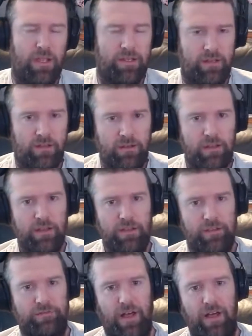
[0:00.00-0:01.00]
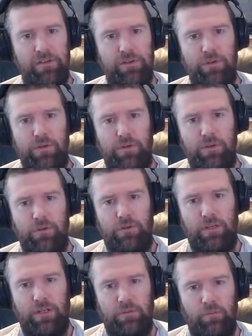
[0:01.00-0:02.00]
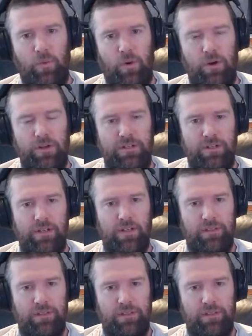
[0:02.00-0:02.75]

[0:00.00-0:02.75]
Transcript: And the value in what